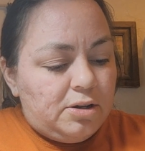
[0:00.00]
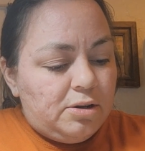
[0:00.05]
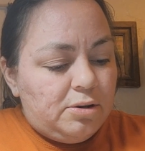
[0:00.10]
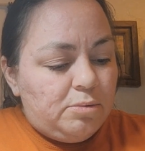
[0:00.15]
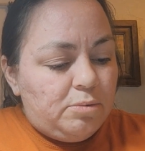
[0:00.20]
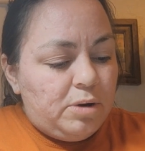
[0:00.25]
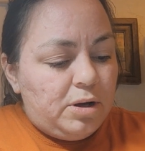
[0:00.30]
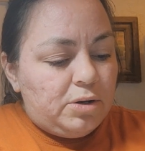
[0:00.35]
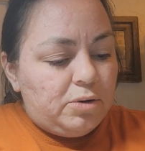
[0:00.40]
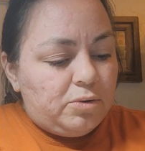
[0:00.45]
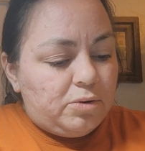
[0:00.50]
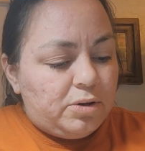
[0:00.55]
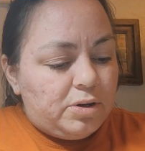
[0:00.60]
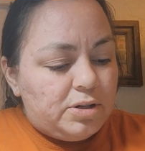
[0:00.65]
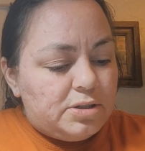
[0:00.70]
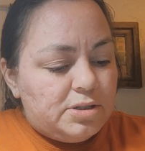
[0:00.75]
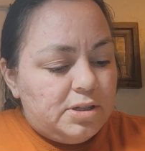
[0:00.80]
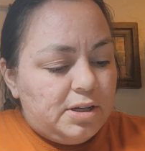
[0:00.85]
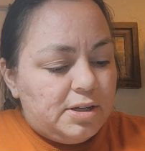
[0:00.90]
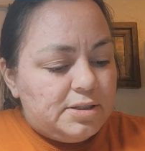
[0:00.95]
matter
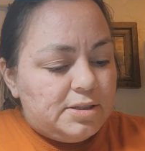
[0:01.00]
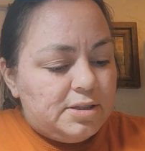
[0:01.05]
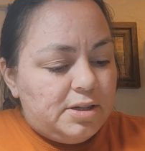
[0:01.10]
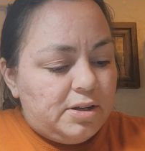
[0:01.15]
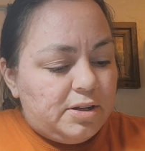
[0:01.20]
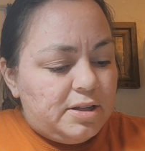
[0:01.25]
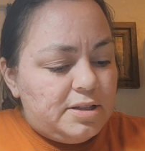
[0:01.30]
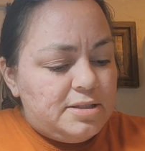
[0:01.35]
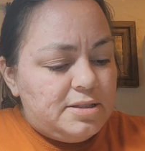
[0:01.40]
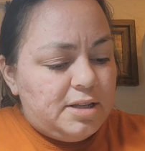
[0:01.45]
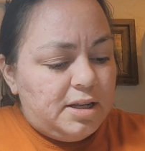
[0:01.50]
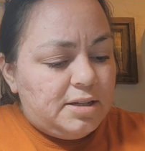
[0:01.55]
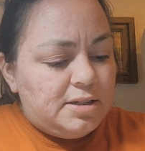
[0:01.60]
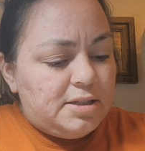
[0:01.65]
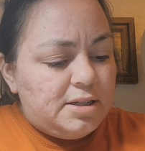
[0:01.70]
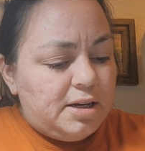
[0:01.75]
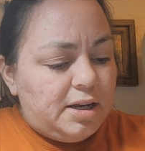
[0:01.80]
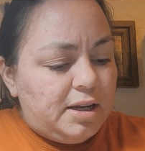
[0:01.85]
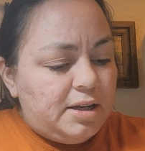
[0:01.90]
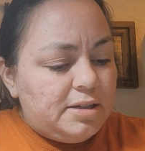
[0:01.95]
what order as long as it all
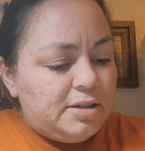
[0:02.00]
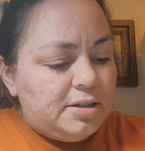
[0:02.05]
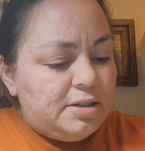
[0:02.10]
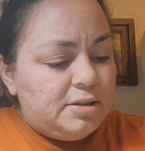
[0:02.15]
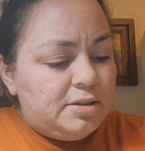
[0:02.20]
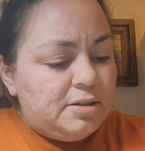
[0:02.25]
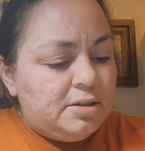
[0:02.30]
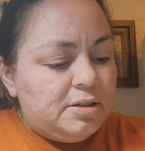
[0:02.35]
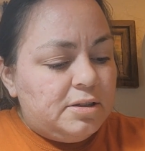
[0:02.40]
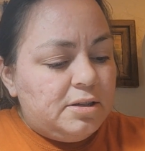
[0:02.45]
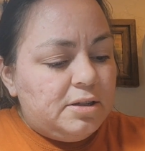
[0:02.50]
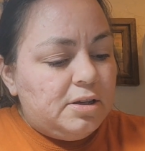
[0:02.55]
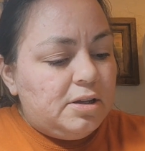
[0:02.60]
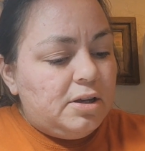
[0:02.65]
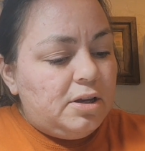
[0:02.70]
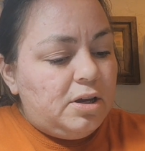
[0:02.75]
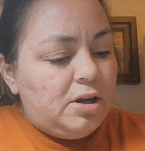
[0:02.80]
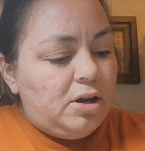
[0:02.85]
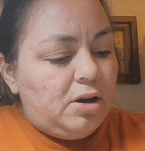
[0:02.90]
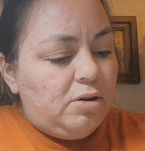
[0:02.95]
gets done tonight.
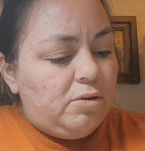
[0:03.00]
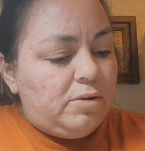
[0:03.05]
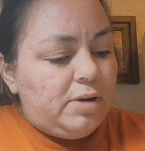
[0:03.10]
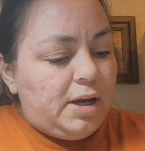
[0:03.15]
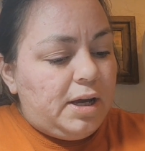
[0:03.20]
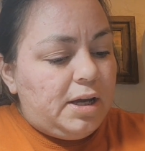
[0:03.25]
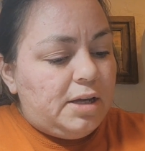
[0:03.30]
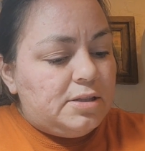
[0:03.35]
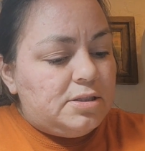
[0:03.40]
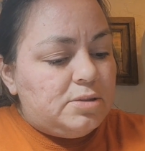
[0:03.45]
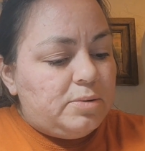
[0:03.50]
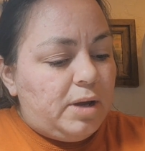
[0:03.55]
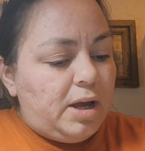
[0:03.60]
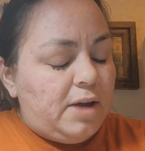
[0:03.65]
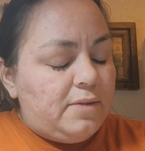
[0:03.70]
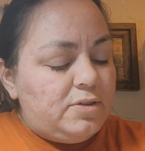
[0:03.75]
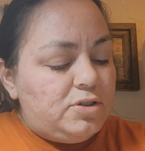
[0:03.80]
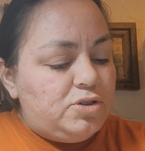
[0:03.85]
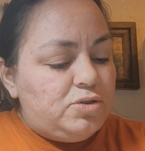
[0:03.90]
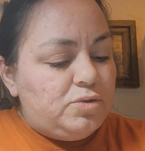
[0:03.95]

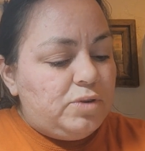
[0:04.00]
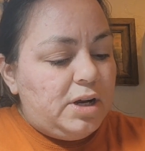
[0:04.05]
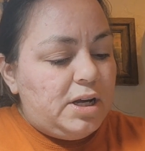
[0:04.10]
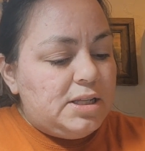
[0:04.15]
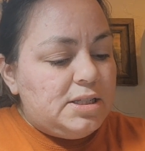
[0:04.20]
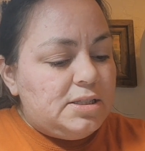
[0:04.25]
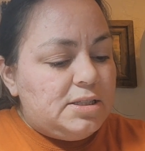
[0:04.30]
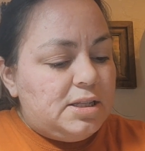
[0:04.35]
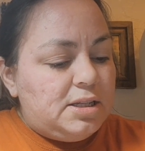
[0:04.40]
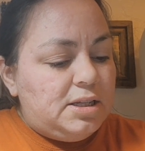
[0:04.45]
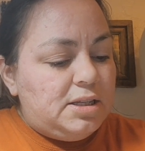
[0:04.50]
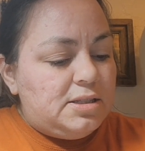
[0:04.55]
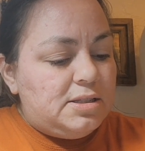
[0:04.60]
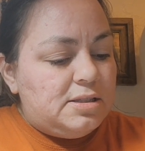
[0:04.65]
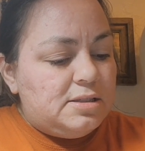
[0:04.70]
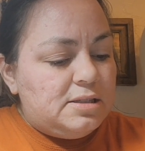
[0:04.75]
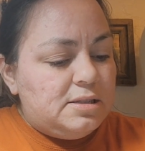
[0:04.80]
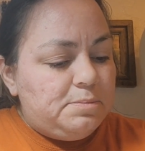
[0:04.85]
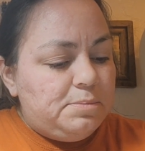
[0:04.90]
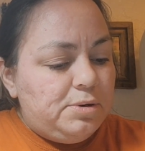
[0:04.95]
Okay, so I have a dress
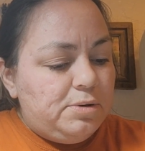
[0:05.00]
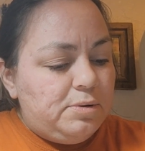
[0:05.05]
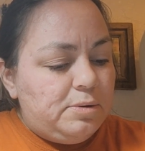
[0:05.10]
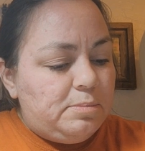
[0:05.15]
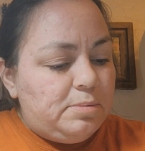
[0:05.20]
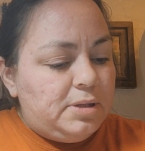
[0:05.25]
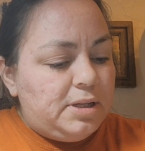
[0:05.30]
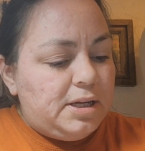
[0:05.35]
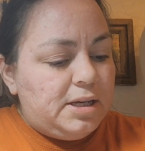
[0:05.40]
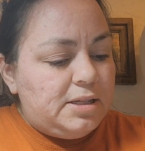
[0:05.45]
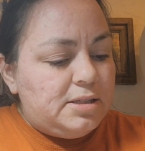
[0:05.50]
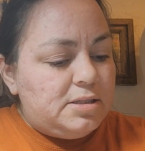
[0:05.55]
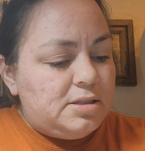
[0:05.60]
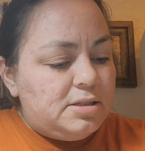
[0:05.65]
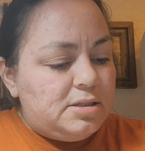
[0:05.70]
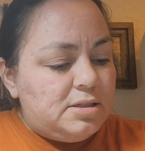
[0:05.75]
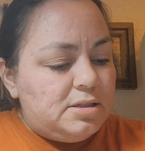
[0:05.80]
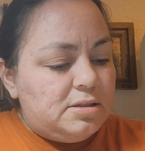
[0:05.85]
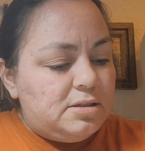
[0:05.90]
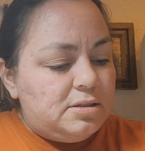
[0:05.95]
that needs the zipper
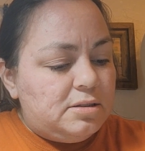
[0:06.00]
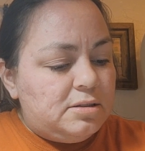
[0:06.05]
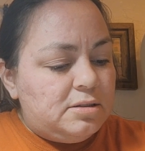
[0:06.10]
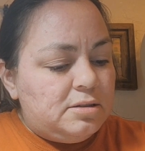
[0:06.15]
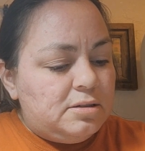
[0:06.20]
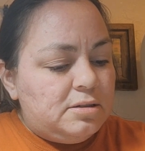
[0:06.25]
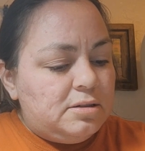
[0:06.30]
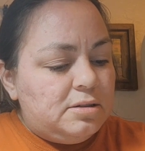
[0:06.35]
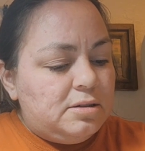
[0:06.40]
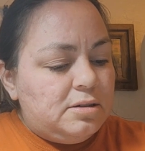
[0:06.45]
replaced.